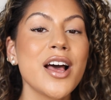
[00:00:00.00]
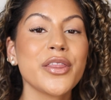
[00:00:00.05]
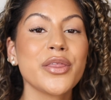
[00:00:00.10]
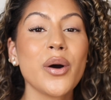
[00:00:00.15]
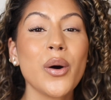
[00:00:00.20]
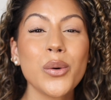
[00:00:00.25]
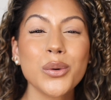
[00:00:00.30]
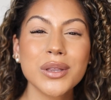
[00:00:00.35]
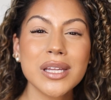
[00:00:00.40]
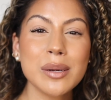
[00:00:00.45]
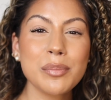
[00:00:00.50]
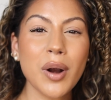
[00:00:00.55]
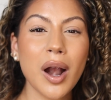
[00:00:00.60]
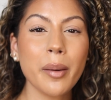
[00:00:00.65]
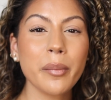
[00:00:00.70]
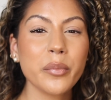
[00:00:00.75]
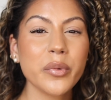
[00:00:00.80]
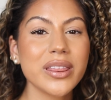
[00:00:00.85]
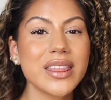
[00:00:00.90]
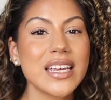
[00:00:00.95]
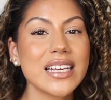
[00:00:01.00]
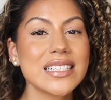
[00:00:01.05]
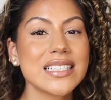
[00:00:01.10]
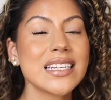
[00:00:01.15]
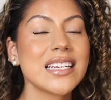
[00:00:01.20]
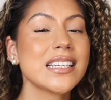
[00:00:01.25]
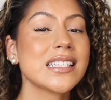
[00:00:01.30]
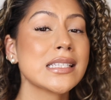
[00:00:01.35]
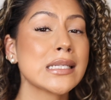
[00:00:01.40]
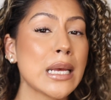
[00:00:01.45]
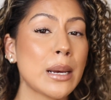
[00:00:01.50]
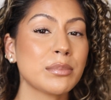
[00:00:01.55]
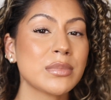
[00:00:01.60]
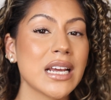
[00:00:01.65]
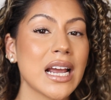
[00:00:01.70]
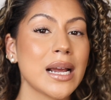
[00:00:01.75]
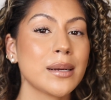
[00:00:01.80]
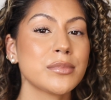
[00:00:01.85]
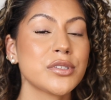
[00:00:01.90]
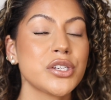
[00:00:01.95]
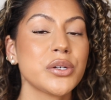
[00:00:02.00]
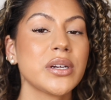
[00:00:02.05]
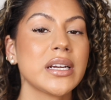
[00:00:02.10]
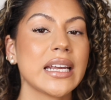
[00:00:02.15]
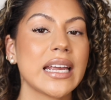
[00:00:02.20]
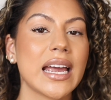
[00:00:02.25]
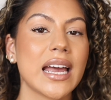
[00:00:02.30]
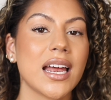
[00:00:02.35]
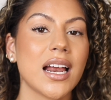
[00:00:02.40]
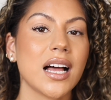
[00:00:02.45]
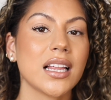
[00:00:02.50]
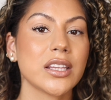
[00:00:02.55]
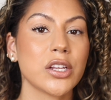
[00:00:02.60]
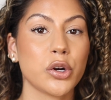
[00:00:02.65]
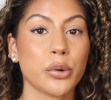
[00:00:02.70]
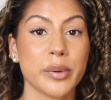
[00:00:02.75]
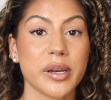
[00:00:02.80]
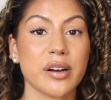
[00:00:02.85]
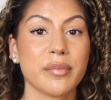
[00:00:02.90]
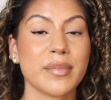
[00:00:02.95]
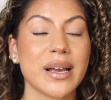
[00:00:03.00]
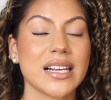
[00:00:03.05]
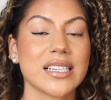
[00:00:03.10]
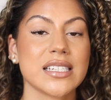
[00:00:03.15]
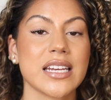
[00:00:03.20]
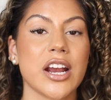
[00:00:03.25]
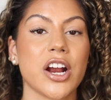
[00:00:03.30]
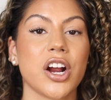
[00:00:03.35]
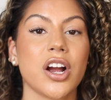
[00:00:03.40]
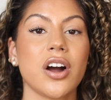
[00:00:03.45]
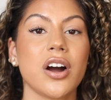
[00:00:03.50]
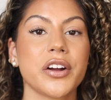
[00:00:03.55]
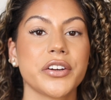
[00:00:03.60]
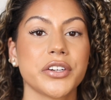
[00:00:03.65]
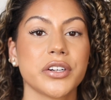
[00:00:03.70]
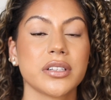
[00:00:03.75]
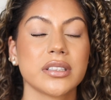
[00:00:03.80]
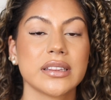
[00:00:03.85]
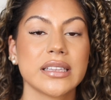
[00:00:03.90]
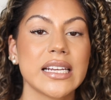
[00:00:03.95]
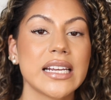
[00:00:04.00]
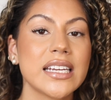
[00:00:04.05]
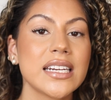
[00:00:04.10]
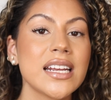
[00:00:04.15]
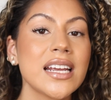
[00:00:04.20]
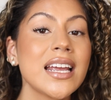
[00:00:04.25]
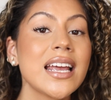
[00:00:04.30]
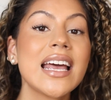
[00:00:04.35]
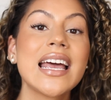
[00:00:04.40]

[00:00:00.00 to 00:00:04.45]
The only problem with this is sometimes you can get a little bit of mascara on your lid.